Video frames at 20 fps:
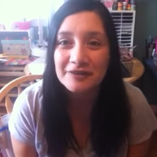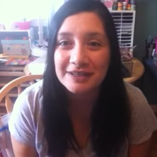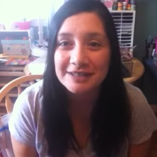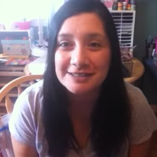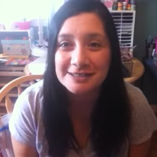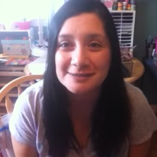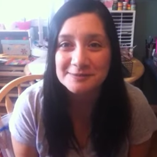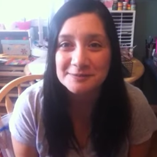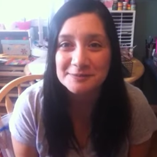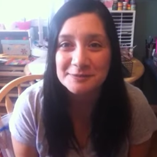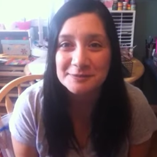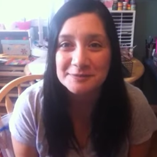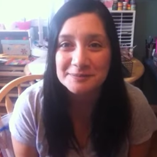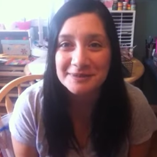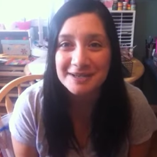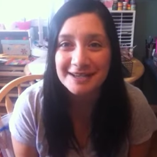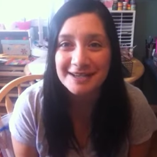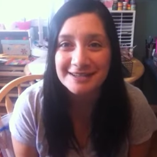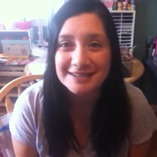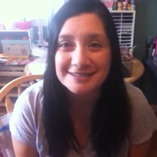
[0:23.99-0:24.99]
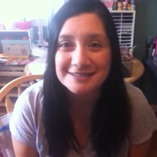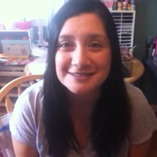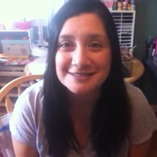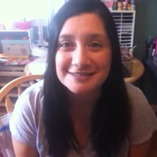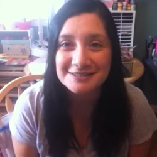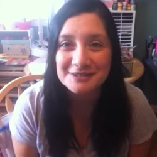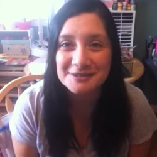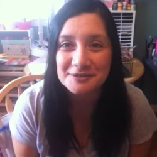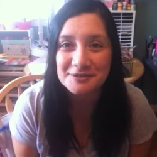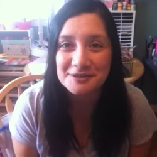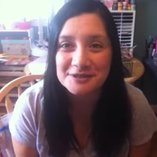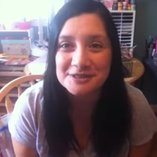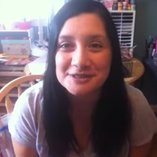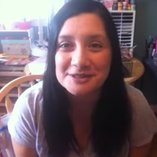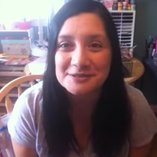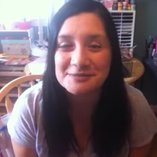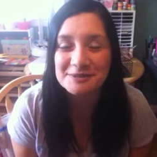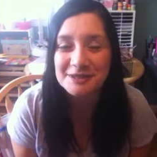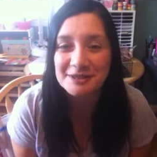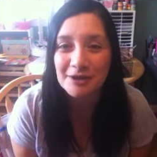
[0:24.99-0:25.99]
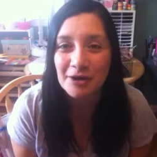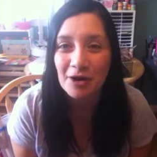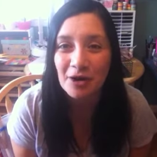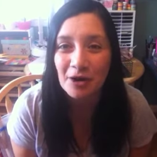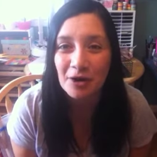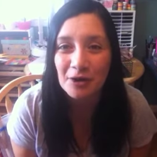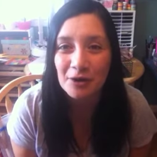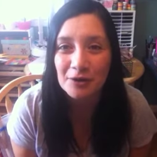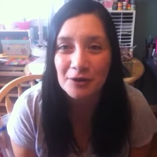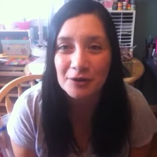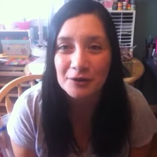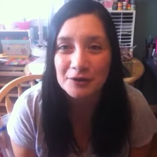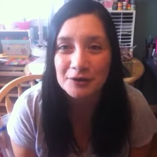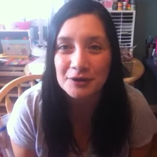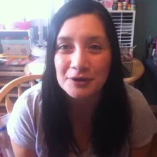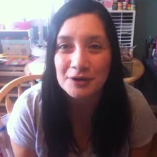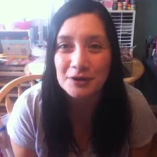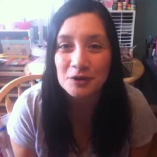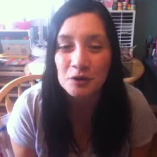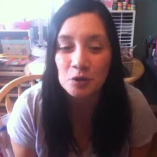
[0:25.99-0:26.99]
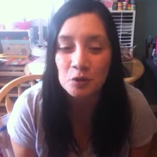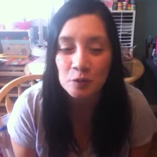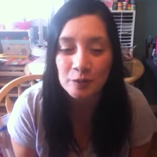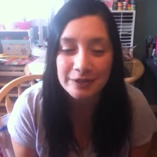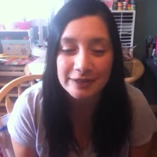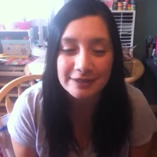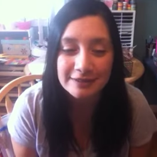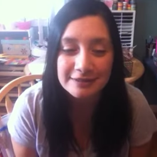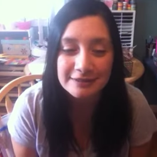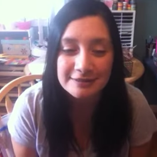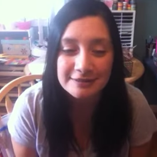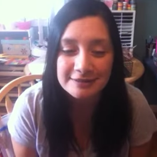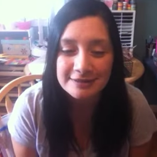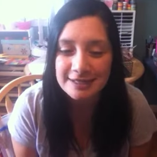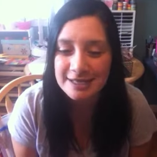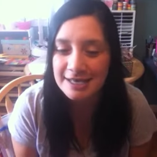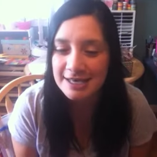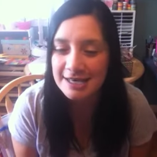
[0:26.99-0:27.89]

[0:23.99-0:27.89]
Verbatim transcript: Facebook page is going to be called Will